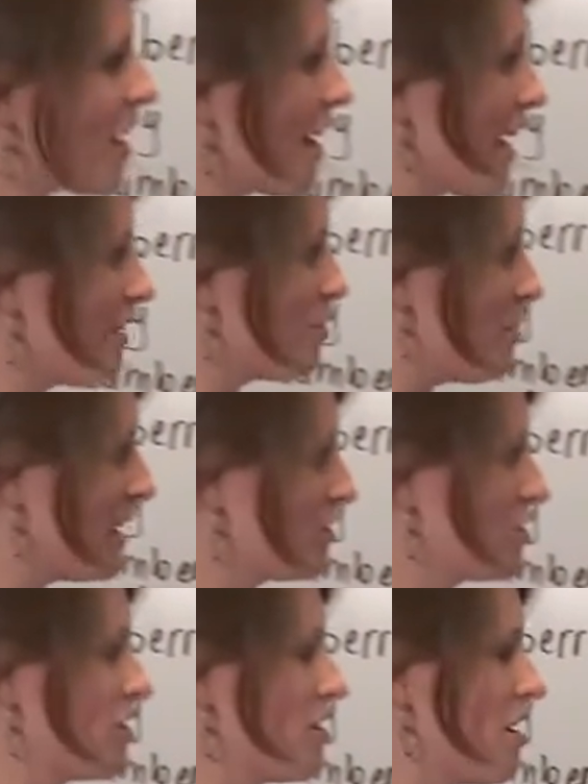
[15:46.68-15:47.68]
I have a
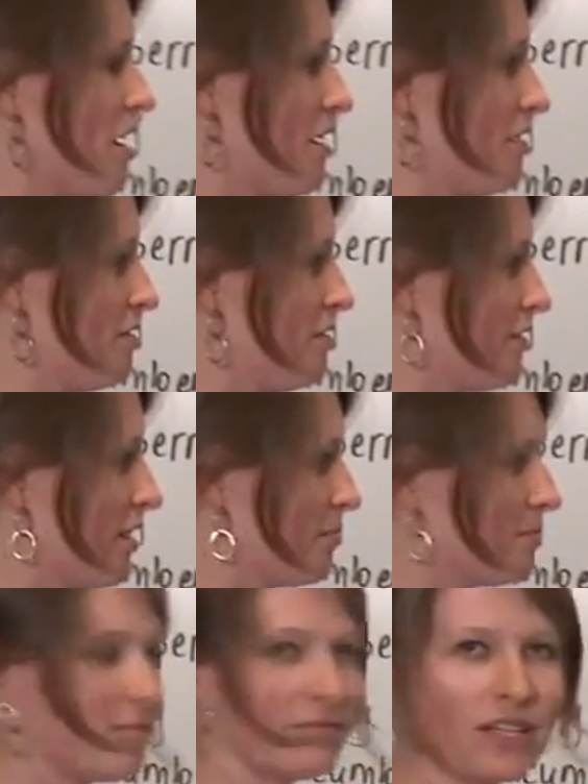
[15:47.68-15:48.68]
picture of, I
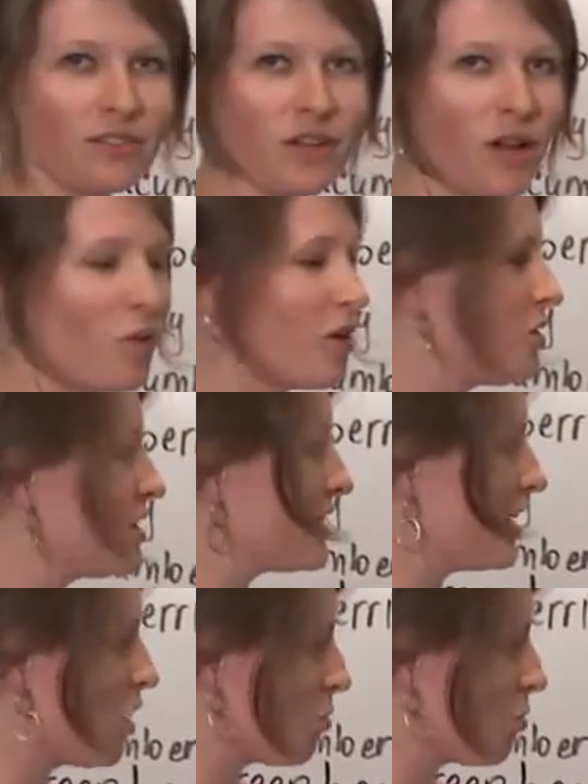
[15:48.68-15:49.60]
don't know how well you can see it, I'll